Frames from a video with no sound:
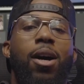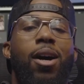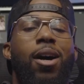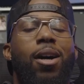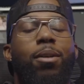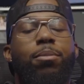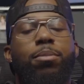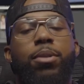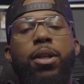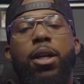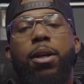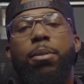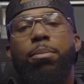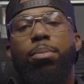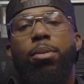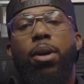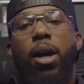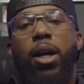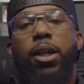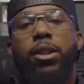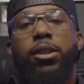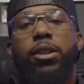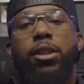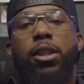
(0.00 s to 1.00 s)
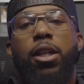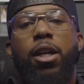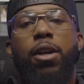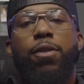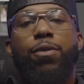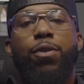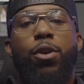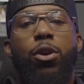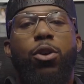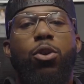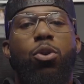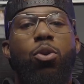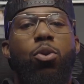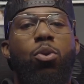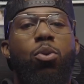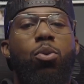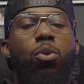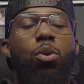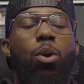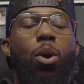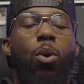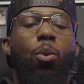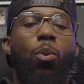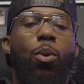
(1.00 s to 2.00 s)
I'm Tay Price. If you're
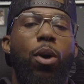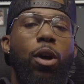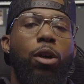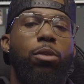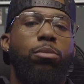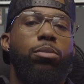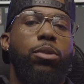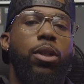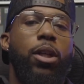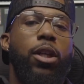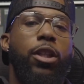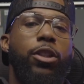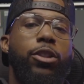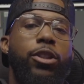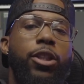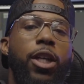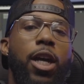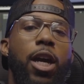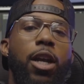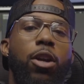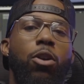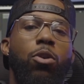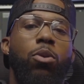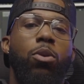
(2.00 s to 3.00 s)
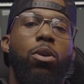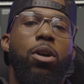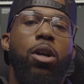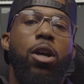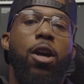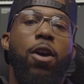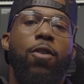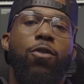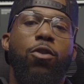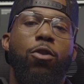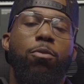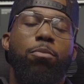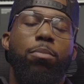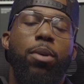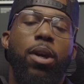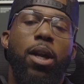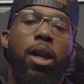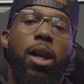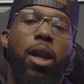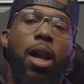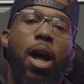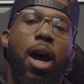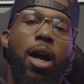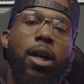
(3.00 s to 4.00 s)
new, welcome to the channel. If you've
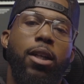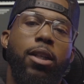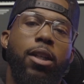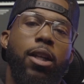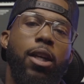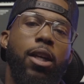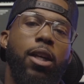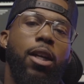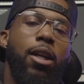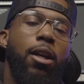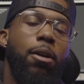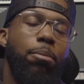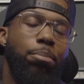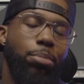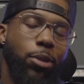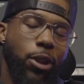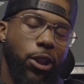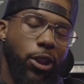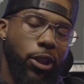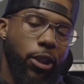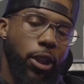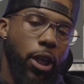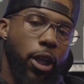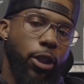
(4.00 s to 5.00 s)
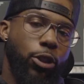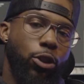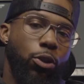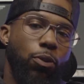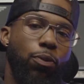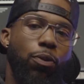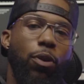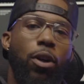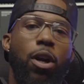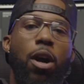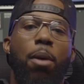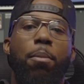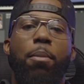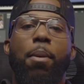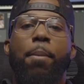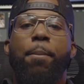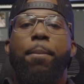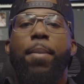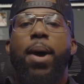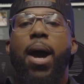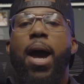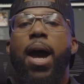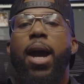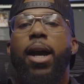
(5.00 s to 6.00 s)
been locked in, appreciate you for
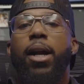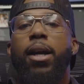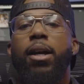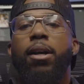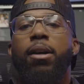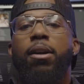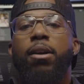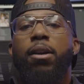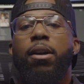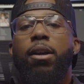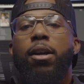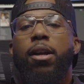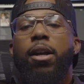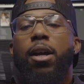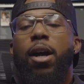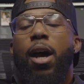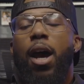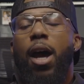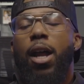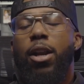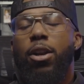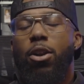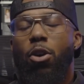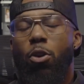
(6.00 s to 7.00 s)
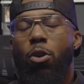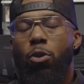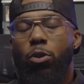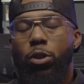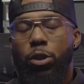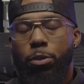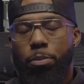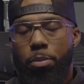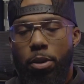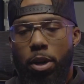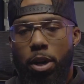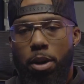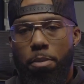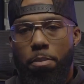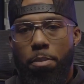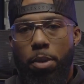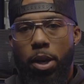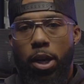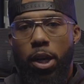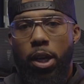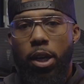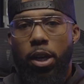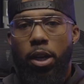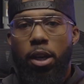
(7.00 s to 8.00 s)
coming back. I know it's been a
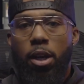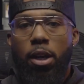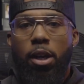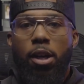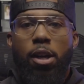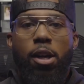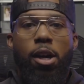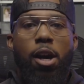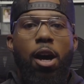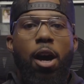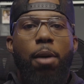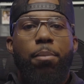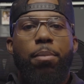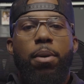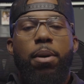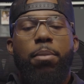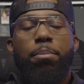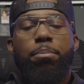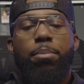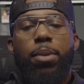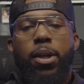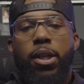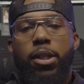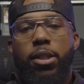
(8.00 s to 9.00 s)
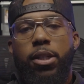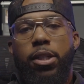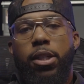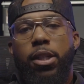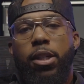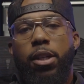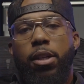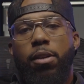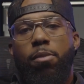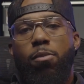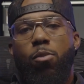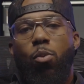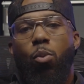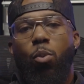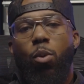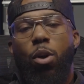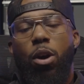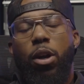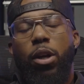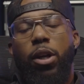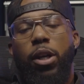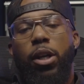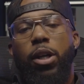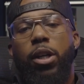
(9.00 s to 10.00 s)
minute. I've been busy,
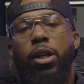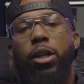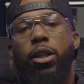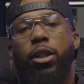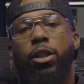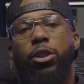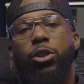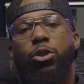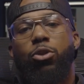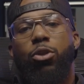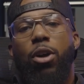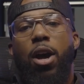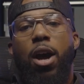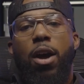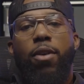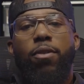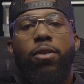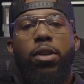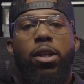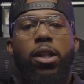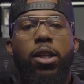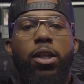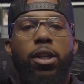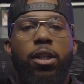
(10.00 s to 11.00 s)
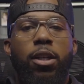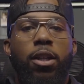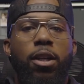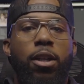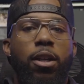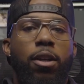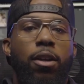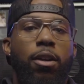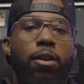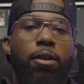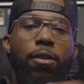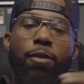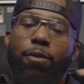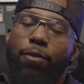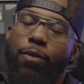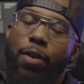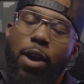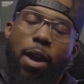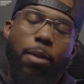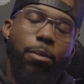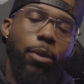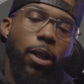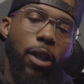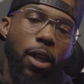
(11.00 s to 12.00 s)
working, traveling,
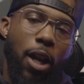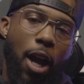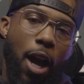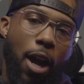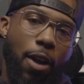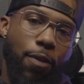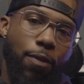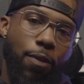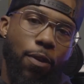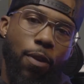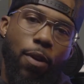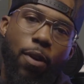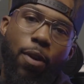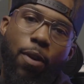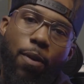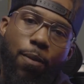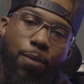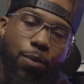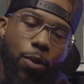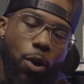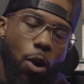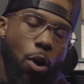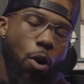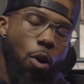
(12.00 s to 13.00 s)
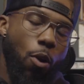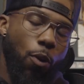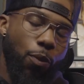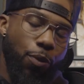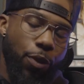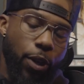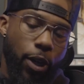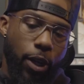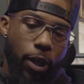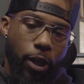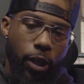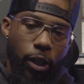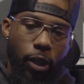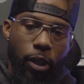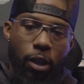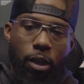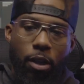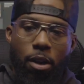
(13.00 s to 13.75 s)
family life, the whole thing.